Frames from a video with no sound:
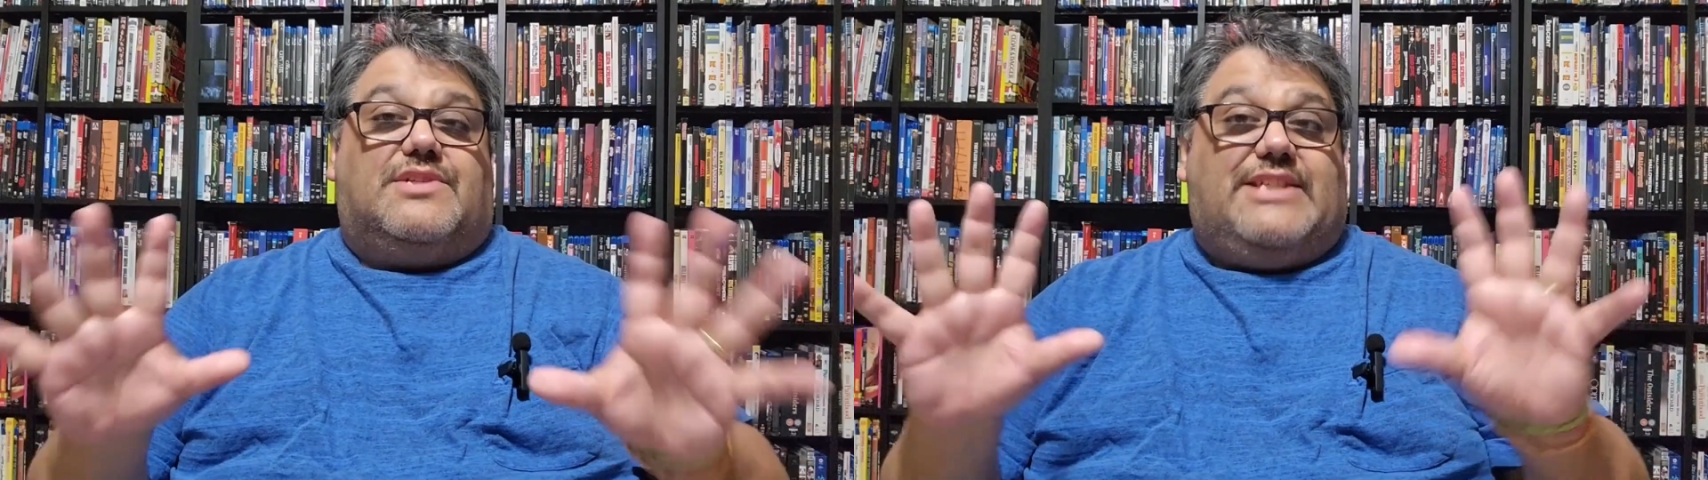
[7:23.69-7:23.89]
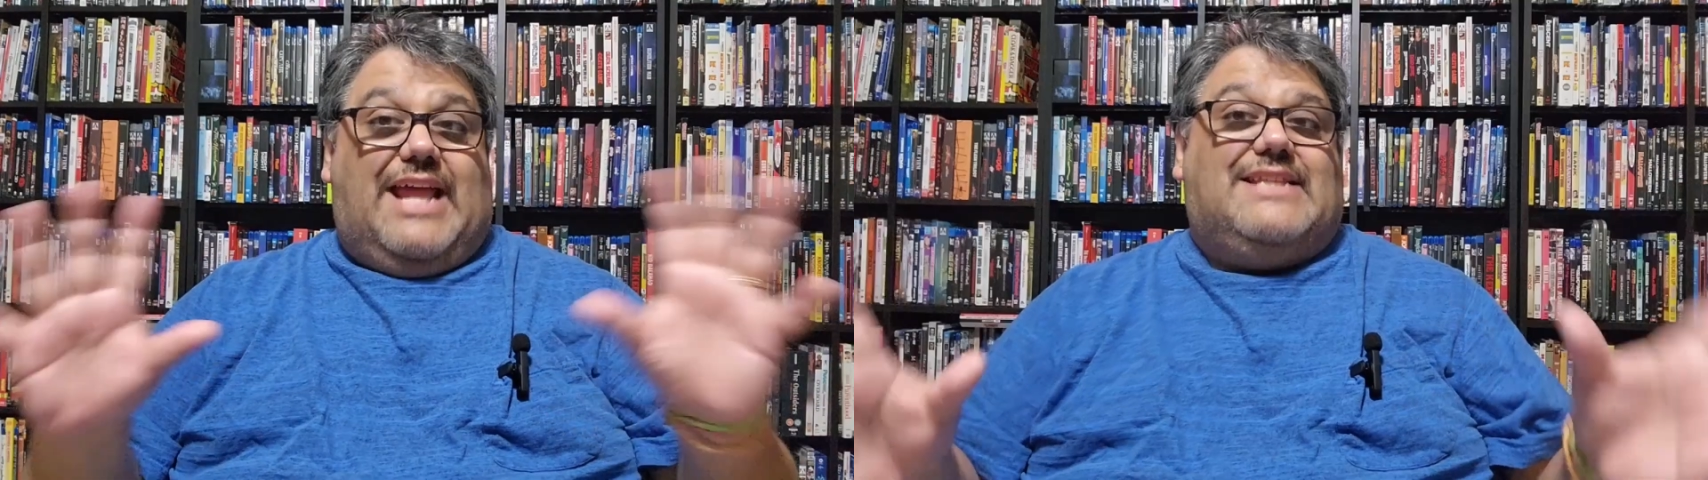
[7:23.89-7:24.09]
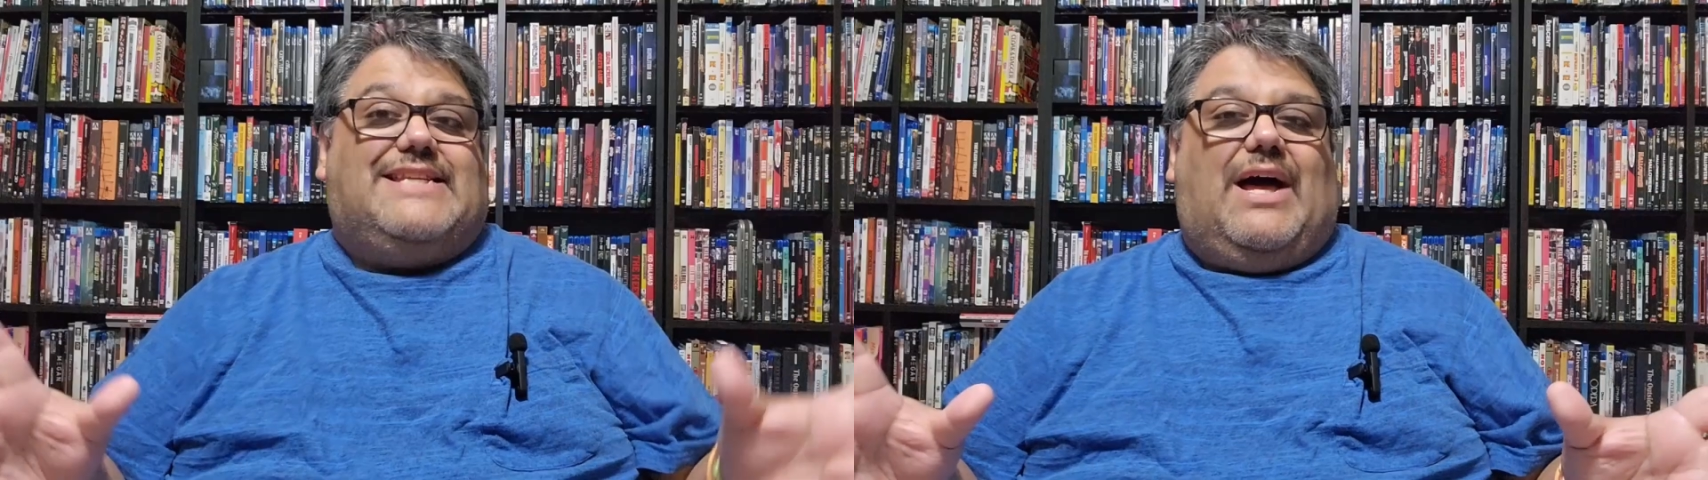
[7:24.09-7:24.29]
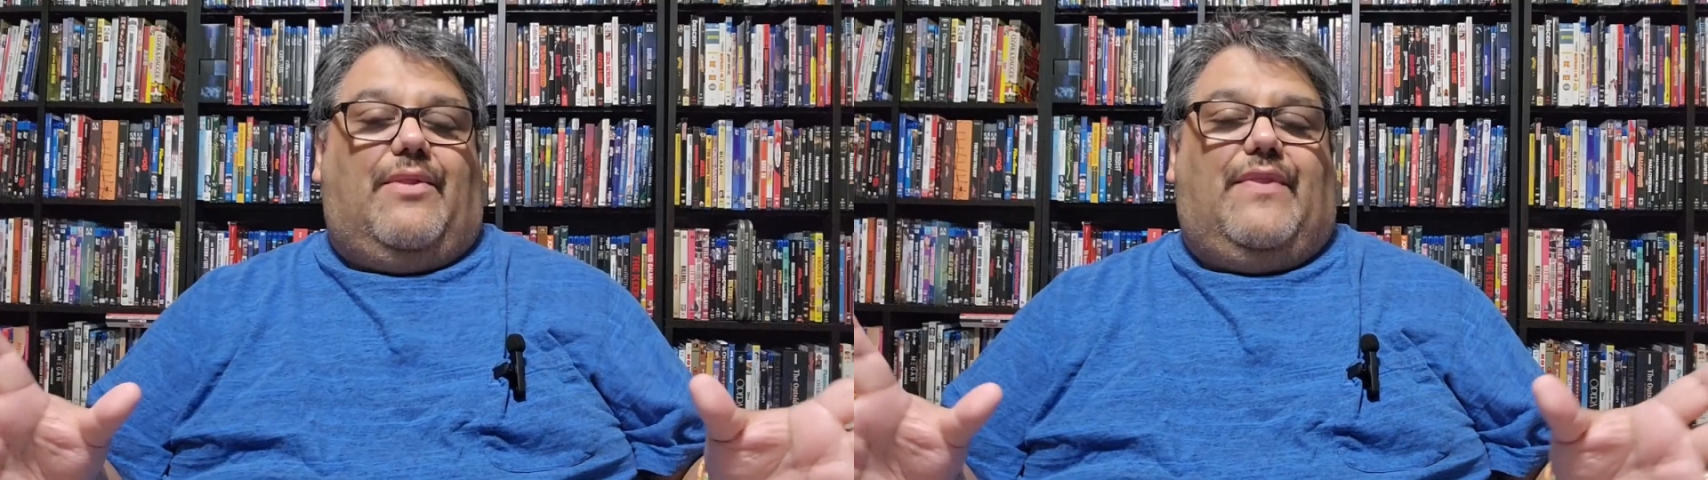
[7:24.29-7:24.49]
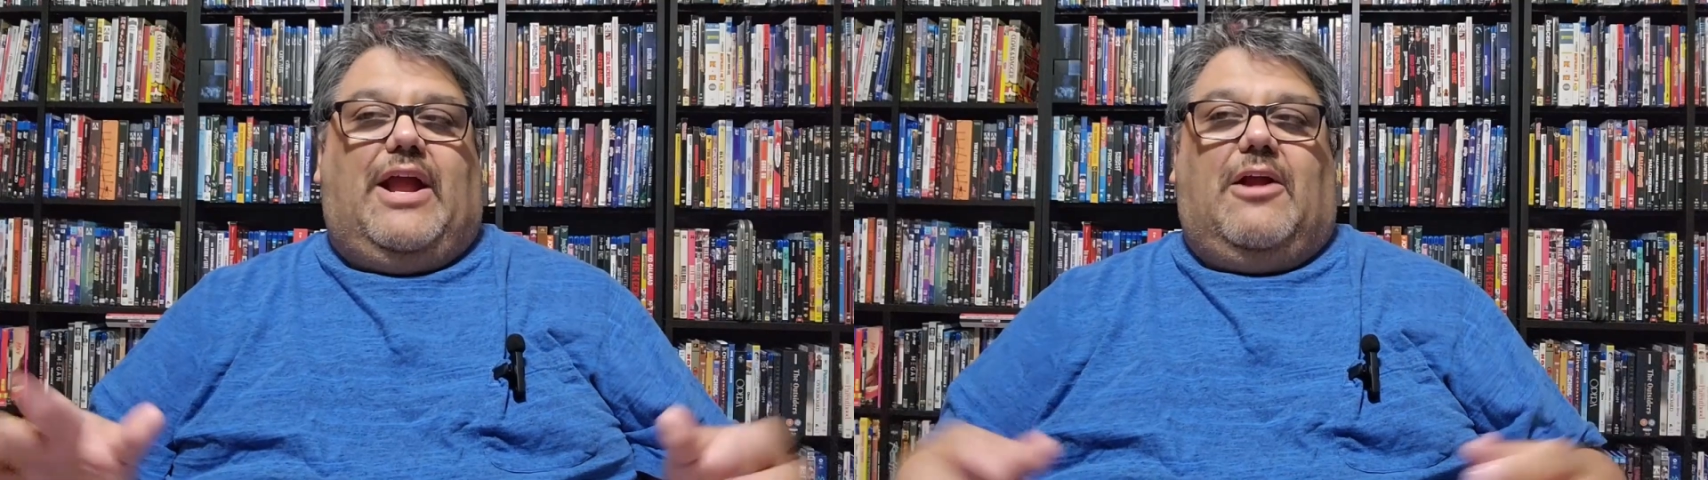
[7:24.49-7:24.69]
stands
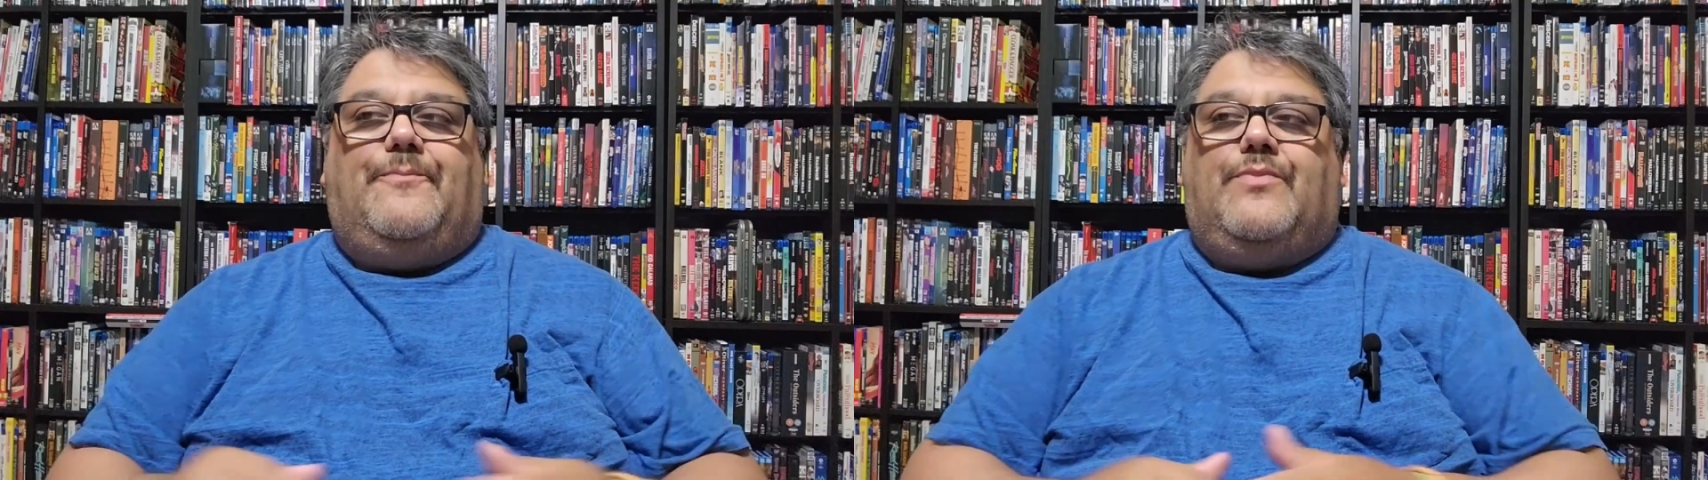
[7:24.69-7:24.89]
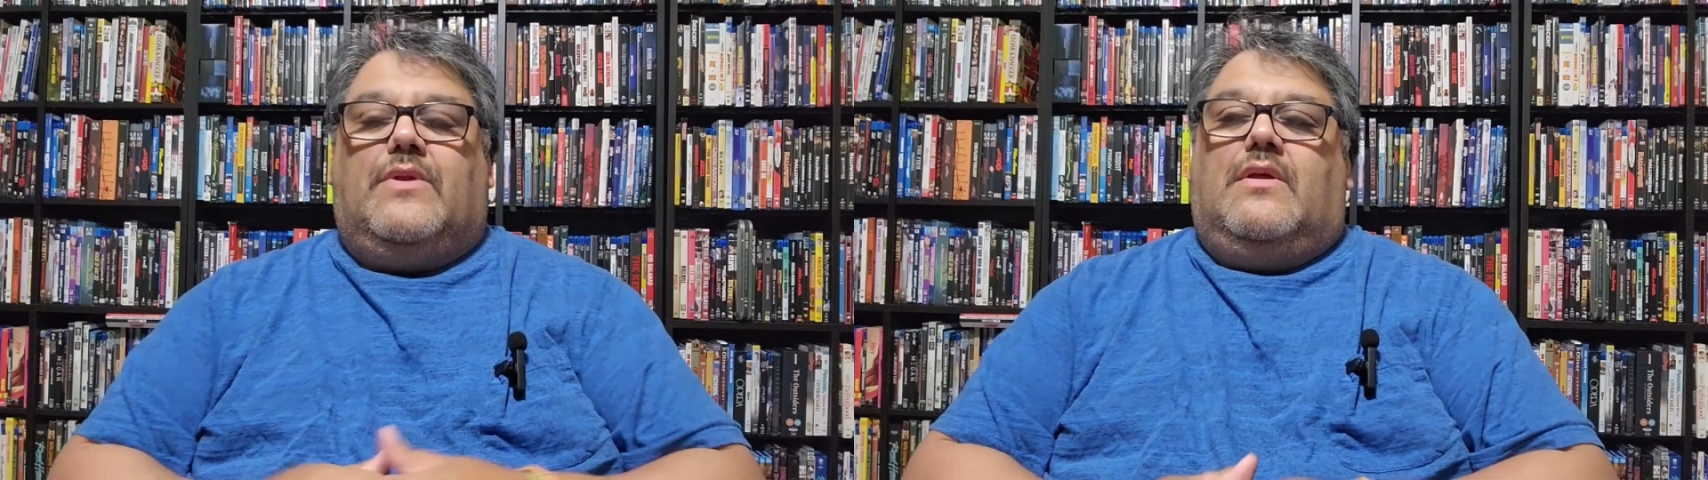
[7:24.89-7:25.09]
out there.